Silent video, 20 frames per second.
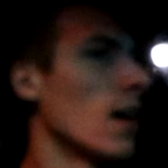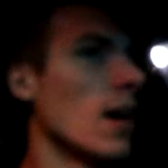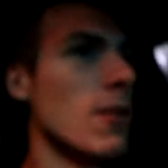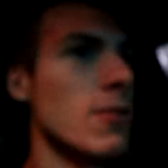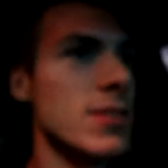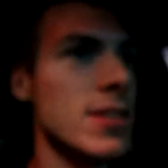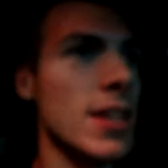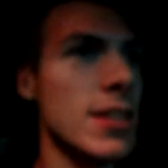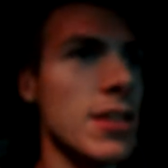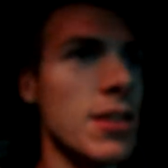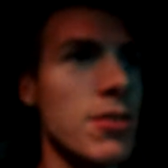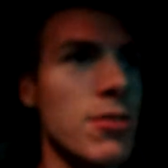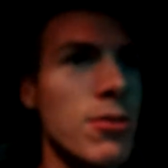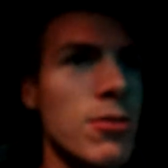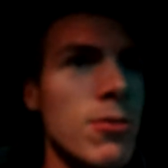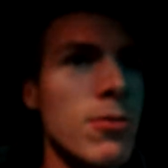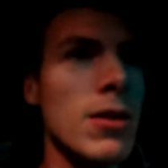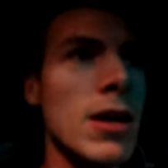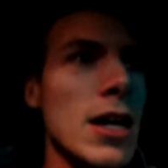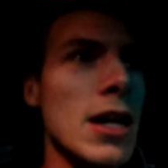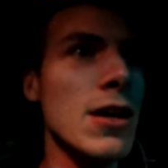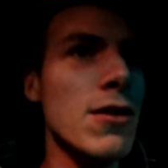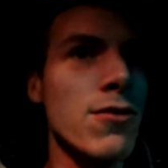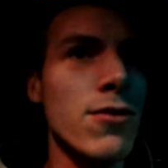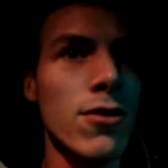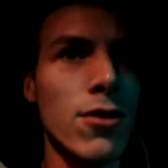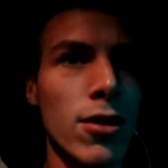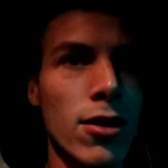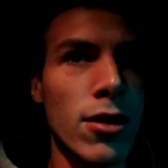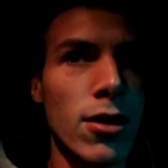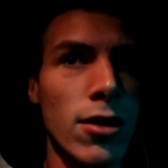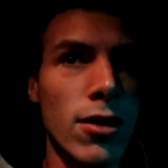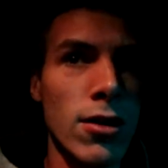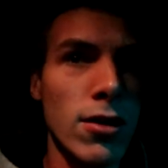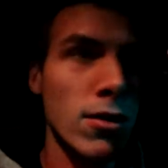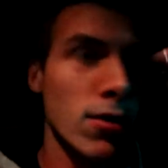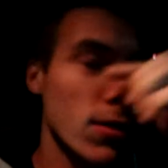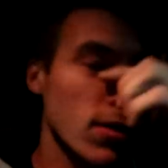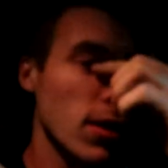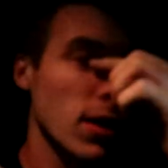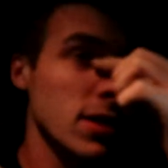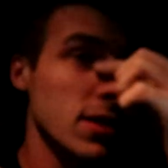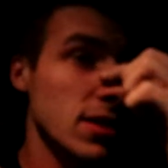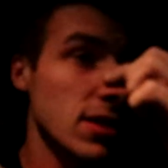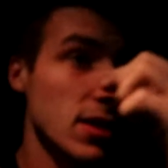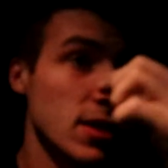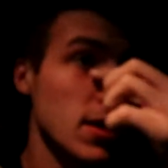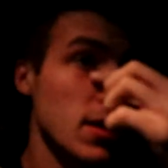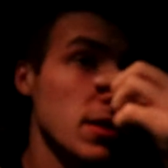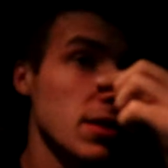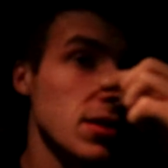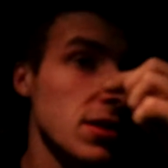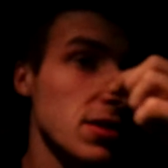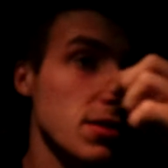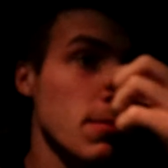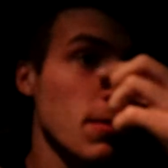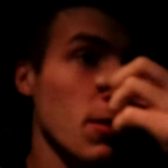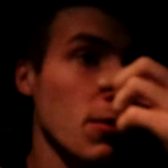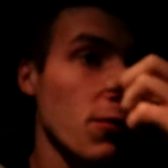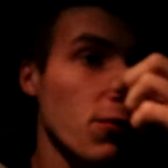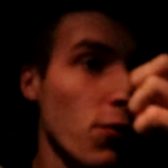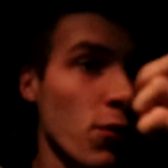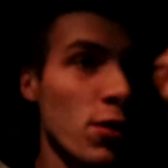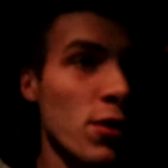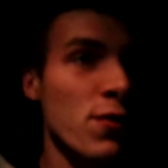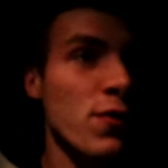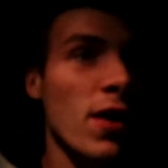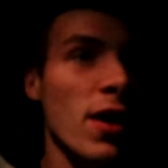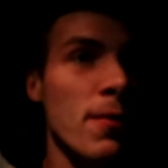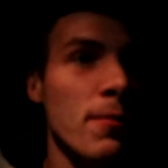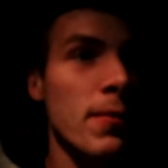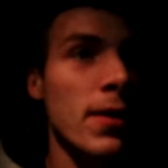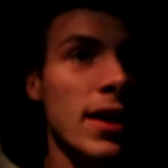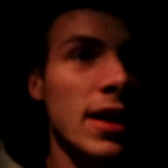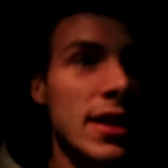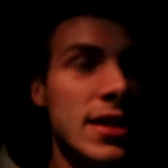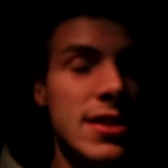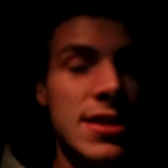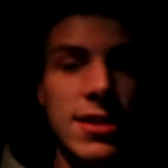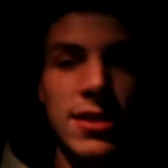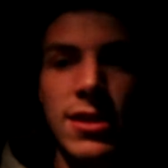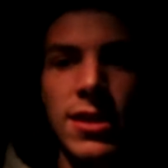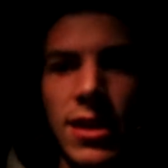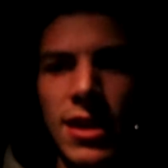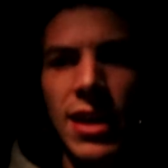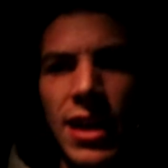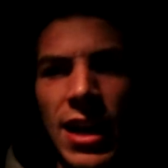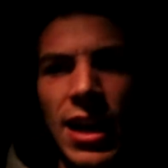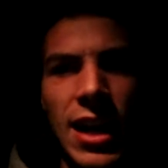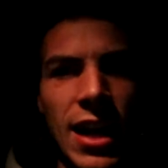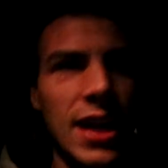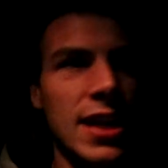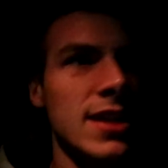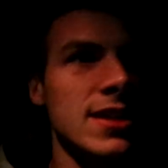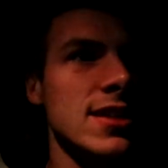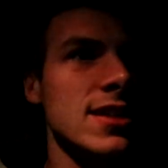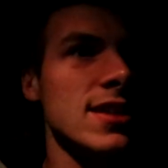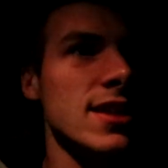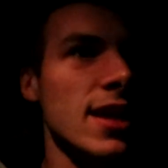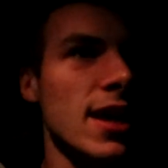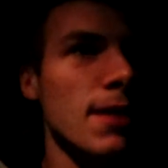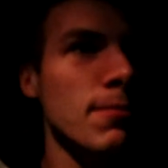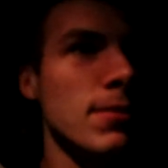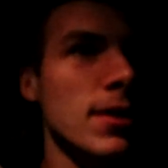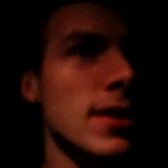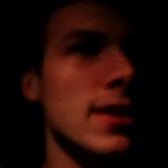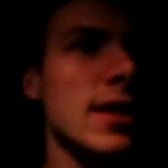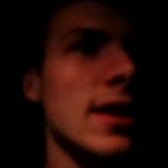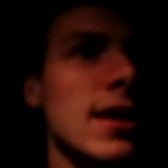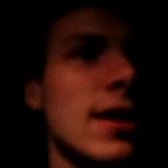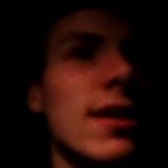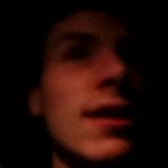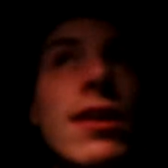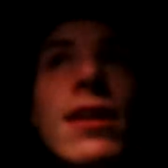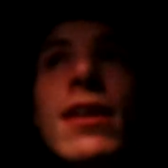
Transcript: I was on the throughway for, let's see, just about 45 minutes and I slammed a deer.